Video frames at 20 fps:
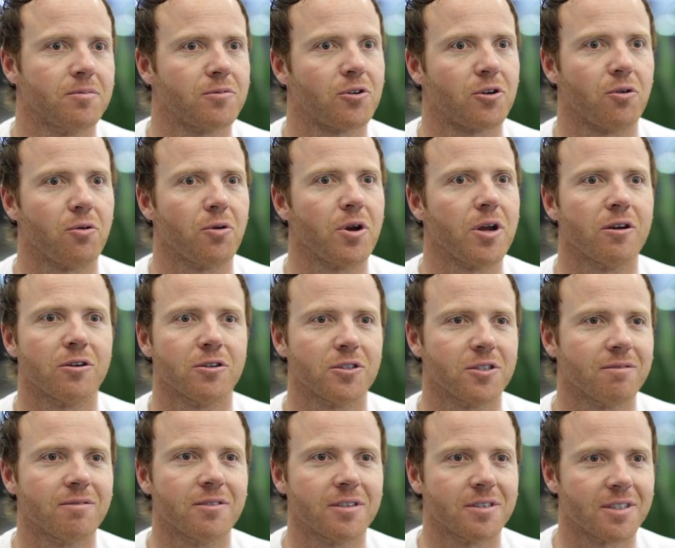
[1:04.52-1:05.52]
careers
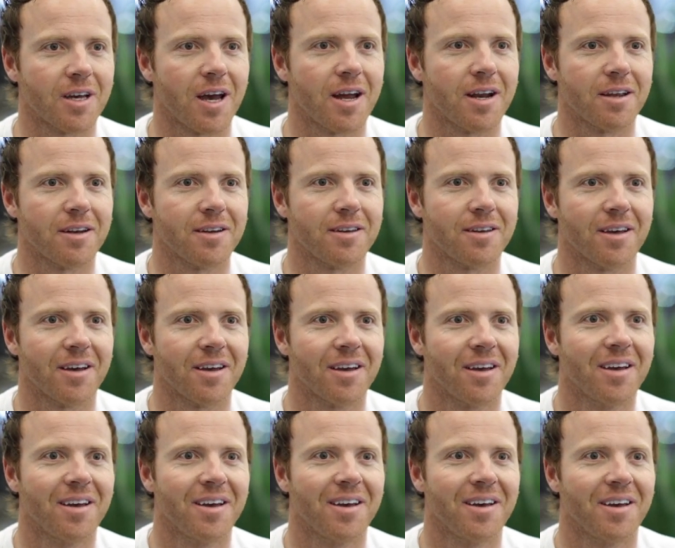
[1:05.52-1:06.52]
have decided to
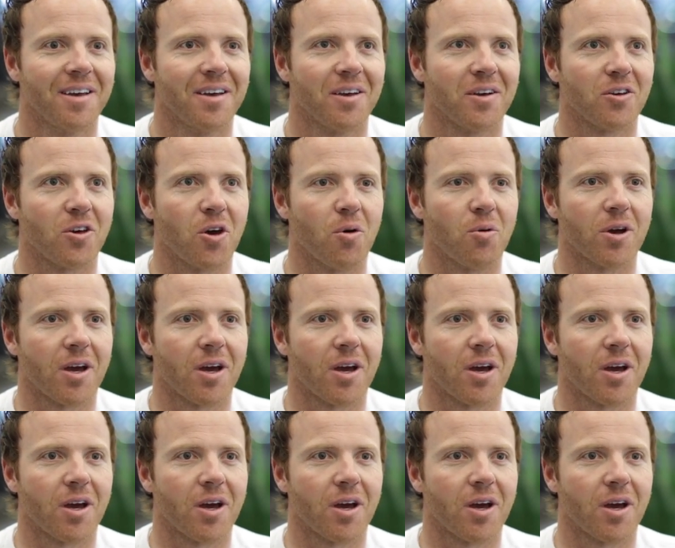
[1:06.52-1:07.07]
go